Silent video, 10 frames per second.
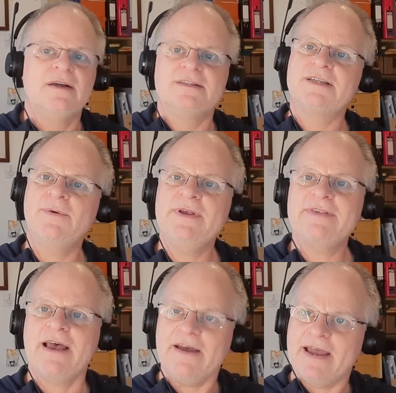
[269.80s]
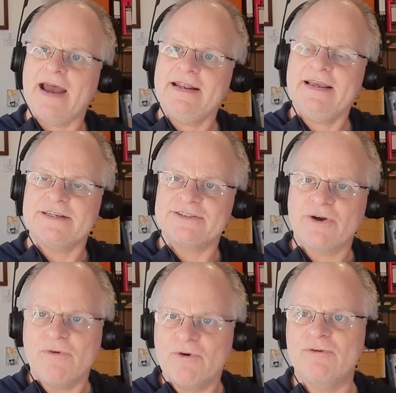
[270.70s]
So is there any
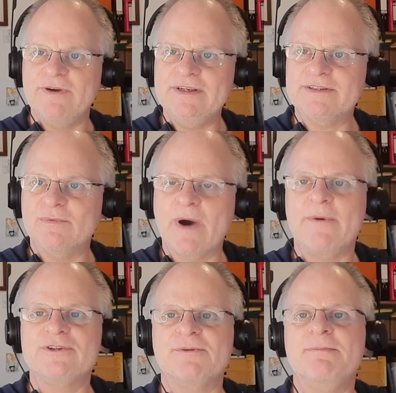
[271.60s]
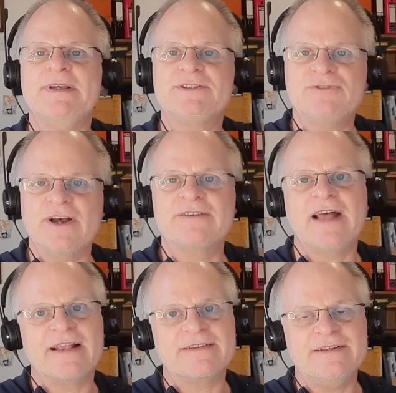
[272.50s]
historical reason why we should mistrust
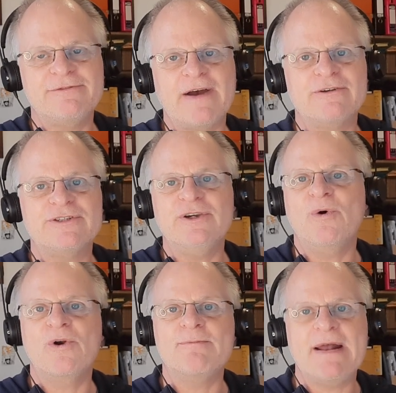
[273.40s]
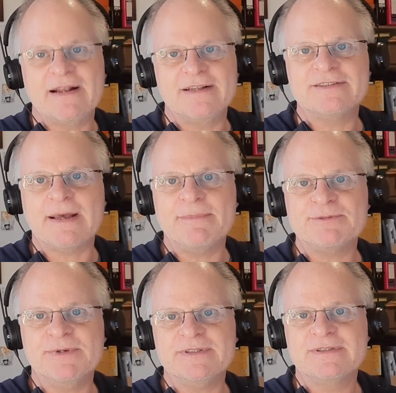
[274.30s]
Anthony Fauci or the medical
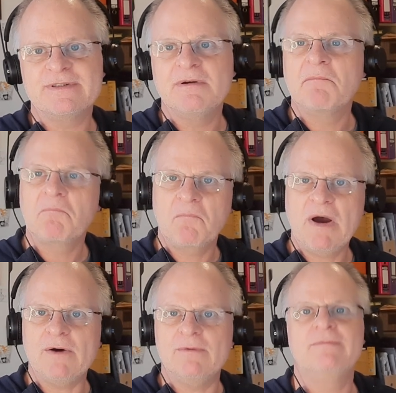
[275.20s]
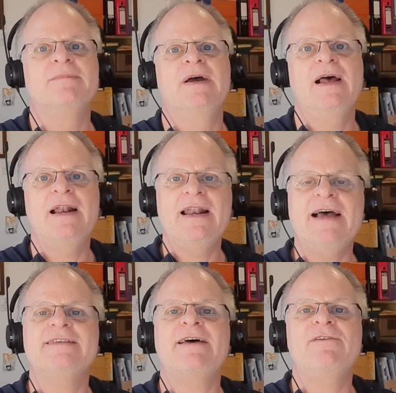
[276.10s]
establishment? Well,
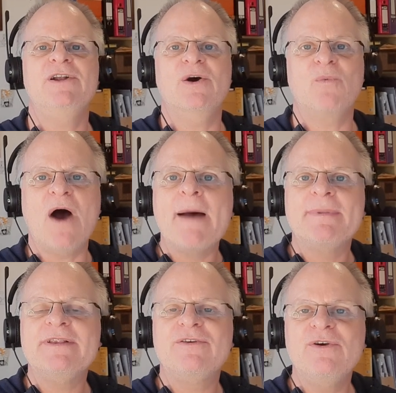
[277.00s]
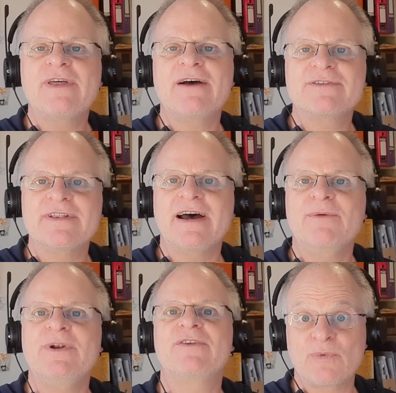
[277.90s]
let's have a look at what happened in two thousand nine
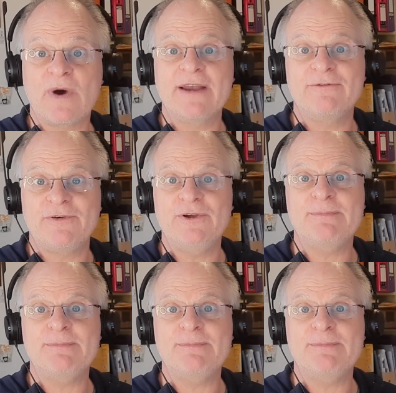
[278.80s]
with the swine flu